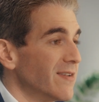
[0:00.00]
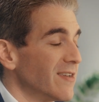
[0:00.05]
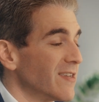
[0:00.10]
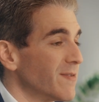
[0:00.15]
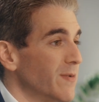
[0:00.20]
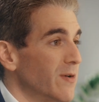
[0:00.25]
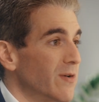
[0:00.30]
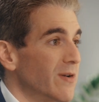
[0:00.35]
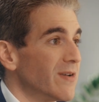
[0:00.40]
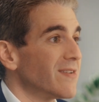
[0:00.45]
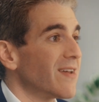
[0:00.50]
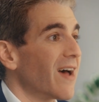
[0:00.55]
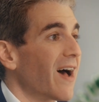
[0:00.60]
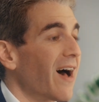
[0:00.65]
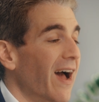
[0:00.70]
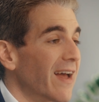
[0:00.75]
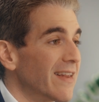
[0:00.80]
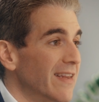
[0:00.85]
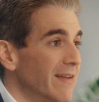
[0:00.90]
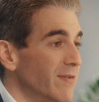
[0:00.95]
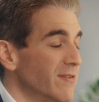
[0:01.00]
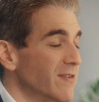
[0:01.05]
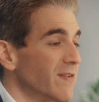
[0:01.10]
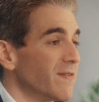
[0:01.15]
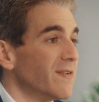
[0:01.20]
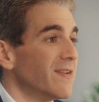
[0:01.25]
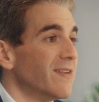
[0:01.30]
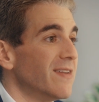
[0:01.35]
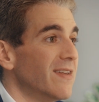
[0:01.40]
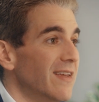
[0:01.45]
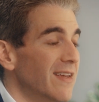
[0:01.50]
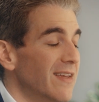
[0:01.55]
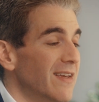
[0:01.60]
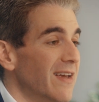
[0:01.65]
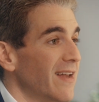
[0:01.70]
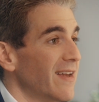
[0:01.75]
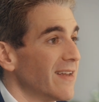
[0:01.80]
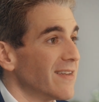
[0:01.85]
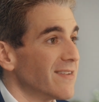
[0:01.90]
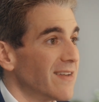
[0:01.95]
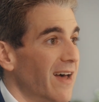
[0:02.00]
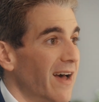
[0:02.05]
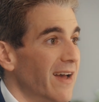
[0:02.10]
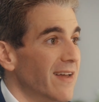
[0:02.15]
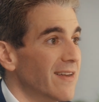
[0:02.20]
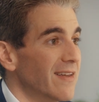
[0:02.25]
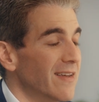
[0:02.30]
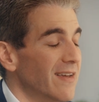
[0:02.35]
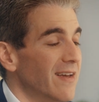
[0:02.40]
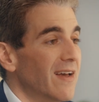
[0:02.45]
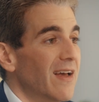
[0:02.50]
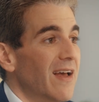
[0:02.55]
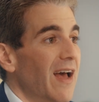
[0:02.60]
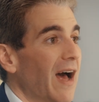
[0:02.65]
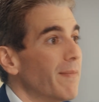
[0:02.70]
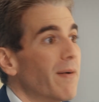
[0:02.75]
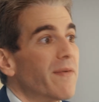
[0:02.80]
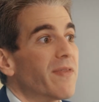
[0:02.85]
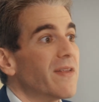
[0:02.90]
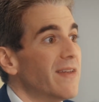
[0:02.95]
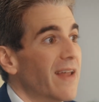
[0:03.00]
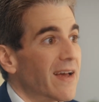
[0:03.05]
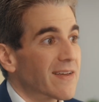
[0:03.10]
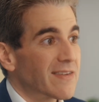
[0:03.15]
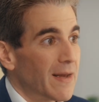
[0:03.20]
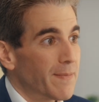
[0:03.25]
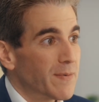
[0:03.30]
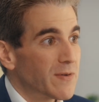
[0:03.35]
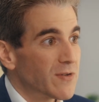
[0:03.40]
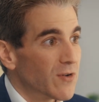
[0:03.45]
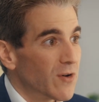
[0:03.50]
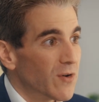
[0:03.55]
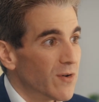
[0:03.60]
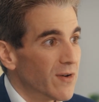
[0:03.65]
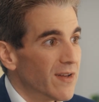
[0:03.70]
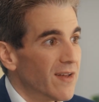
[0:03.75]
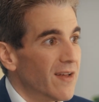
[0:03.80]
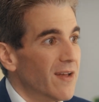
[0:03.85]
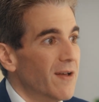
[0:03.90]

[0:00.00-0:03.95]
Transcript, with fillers: experience high levels of fatigue and anxiety about the next episode.